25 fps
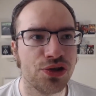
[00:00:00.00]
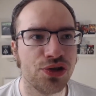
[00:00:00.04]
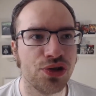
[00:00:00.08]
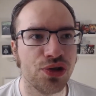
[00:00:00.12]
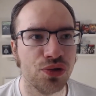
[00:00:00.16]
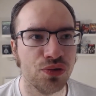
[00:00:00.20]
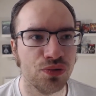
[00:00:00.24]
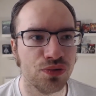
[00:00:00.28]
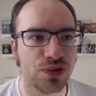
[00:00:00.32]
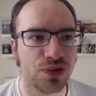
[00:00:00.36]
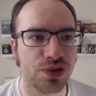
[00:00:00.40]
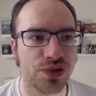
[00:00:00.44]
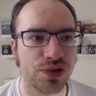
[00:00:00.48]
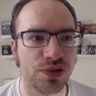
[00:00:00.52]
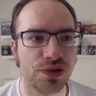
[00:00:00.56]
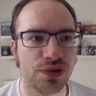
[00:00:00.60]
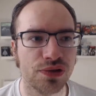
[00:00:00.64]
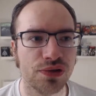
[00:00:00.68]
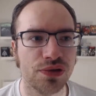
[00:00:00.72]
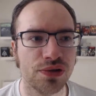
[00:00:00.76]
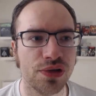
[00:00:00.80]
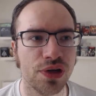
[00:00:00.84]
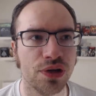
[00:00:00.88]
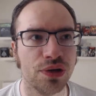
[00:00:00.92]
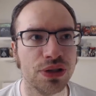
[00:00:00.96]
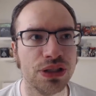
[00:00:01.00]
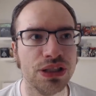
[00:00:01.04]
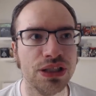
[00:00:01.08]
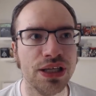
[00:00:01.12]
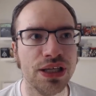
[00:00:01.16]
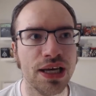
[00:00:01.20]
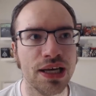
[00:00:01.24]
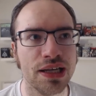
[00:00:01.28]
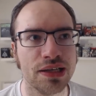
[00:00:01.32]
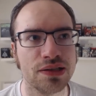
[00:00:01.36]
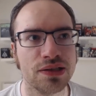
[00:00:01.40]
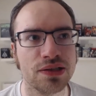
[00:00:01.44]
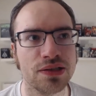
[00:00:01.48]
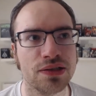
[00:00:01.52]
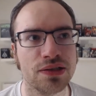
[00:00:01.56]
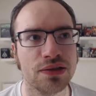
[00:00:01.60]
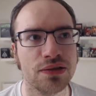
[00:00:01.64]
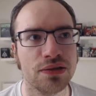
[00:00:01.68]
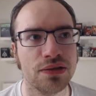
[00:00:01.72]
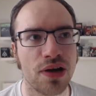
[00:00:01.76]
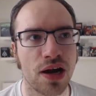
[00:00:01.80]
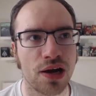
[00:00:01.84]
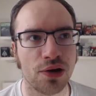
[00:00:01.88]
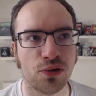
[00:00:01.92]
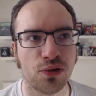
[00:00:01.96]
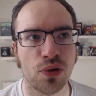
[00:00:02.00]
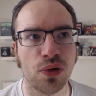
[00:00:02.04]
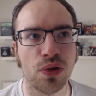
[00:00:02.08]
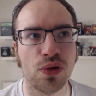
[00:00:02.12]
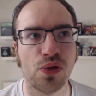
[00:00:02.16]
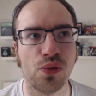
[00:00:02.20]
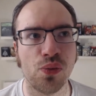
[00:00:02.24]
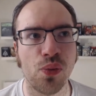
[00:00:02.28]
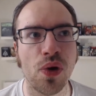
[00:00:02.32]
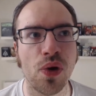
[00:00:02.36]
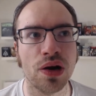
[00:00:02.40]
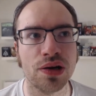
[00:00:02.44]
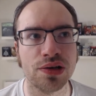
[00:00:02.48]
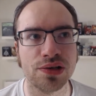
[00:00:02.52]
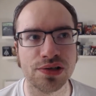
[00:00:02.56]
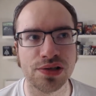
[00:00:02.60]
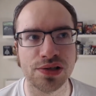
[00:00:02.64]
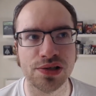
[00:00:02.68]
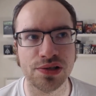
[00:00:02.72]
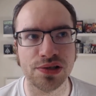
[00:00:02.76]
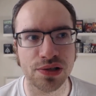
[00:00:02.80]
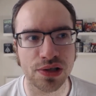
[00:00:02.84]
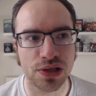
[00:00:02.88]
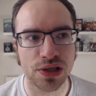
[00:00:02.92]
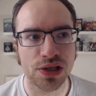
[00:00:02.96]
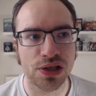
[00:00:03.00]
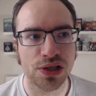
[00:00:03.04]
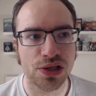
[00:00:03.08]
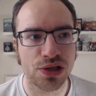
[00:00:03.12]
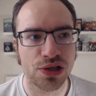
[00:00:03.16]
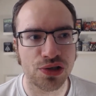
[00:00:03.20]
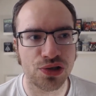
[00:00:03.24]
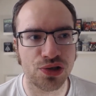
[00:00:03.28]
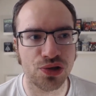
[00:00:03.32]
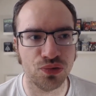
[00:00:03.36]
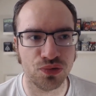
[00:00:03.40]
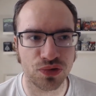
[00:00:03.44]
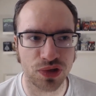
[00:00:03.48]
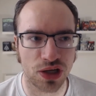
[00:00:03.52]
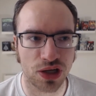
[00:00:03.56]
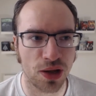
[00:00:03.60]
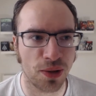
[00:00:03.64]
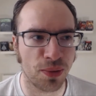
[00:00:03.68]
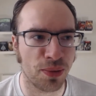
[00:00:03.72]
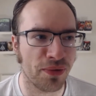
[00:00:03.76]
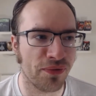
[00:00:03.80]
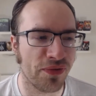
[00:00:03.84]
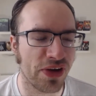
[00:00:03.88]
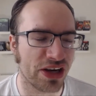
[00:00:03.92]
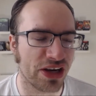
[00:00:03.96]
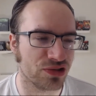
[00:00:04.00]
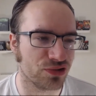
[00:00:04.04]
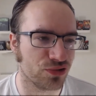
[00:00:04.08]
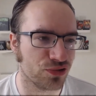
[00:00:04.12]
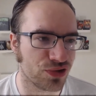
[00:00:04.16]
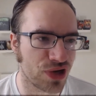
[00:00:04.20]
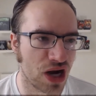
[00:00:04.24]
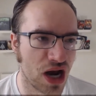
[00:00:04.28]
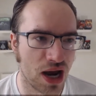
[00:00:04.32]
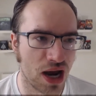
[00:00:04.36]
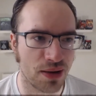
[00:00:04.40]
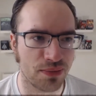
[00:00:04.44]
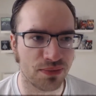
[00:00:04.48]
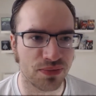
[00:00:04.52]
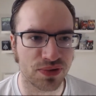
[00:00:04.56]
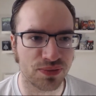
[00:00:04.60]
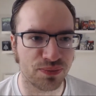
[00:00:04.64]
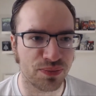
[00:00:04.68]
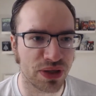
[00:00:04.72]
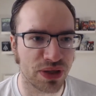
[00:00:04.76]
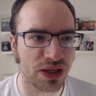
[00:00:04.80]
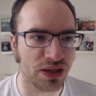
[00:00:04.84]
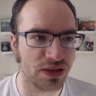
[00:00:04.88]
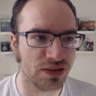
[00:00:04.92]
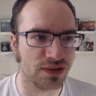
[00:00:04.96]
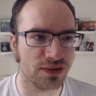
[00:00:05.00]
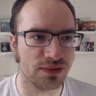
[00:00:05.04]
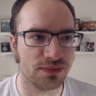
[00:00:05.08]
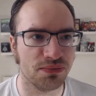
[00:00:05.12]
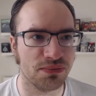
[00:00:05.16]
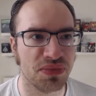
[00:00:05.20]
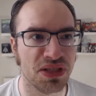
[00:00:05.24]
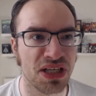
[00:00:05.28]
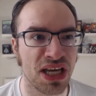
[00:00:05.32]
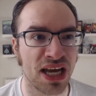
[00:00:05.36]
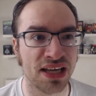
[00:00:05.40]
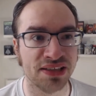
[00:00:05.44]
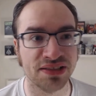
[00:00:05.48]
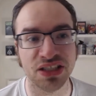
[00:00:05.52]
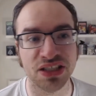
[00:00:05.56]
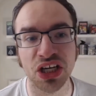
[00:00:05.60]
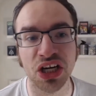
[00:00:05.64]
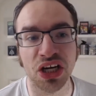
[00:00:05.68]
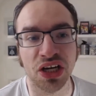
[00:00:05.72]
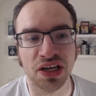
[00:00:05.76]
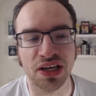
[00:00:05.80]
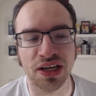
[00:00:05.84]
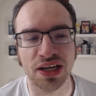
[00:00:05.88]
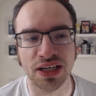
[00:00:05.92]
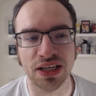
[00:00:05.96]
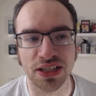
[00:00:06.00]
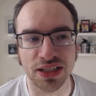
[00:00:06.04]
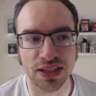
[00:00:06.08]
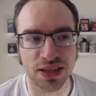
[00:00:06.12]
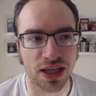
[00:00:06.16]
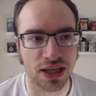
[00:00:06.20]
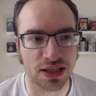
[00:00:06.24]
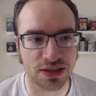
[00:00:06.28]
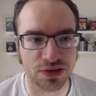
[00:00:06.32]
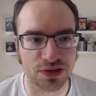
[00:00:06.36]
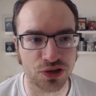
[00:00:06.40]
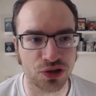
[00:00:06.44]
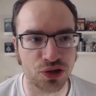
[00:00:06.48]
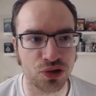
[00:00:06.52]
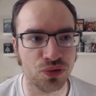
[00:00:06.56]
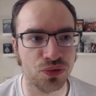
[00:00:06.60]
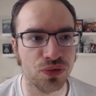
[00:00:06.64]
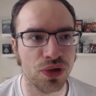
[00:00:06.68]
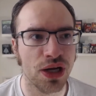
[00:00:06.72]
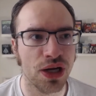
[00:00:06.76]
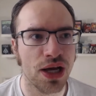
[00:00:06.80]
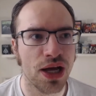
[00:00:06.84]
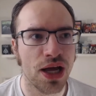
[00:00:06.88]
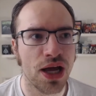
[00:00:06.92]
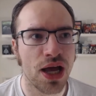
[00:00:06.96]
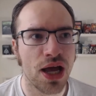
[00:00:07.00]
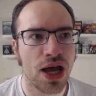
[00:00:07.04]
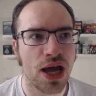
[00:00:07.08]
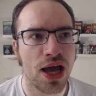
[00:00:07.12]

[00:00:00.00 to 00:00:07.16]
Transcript: shoots you know he hits Nightcrawler once and shoots a couple of extra times because he has a gun and he likes to shoot